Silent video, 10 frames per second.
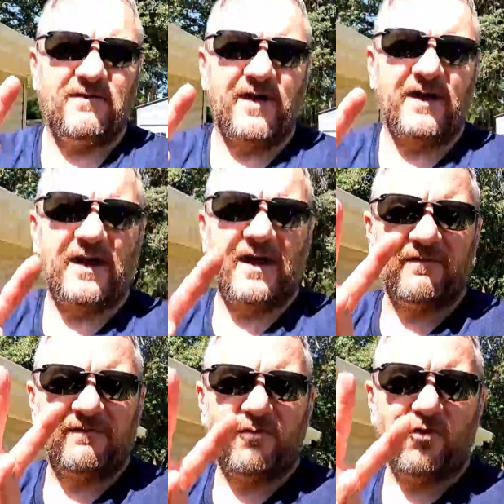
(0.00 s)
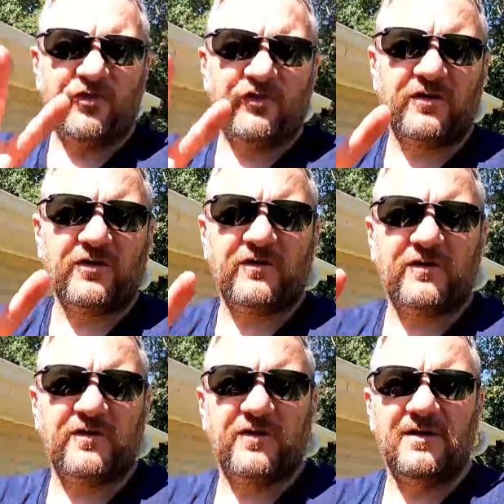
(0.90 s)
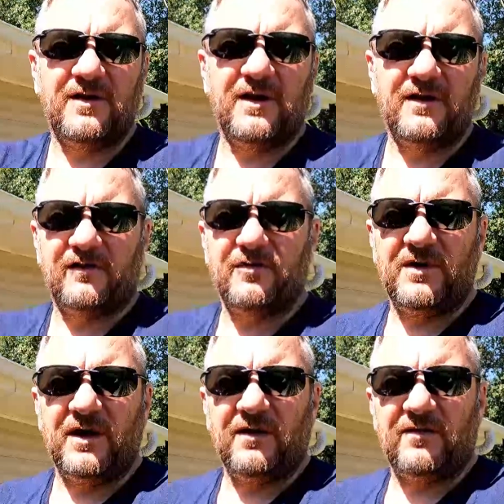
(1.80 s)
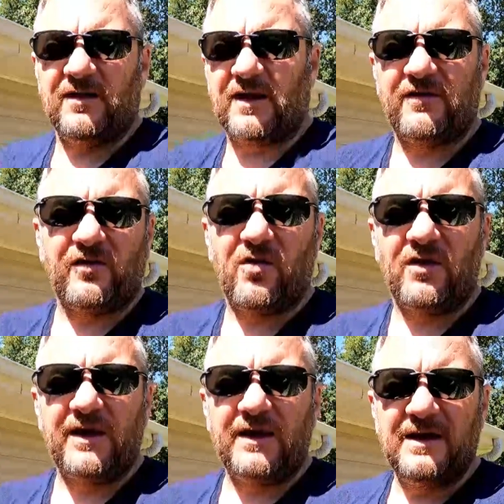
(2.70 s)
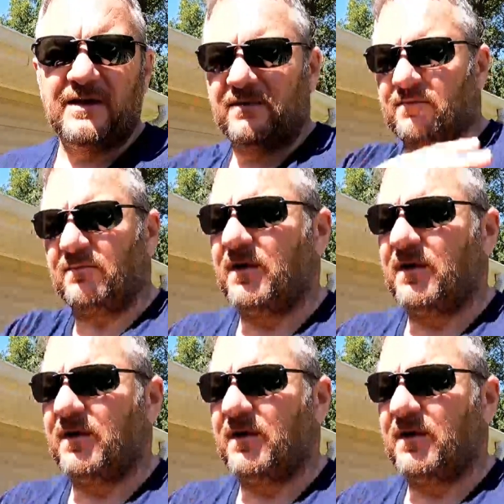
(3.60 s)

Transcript: If I could have four shirts in a suitcase and that's all I need,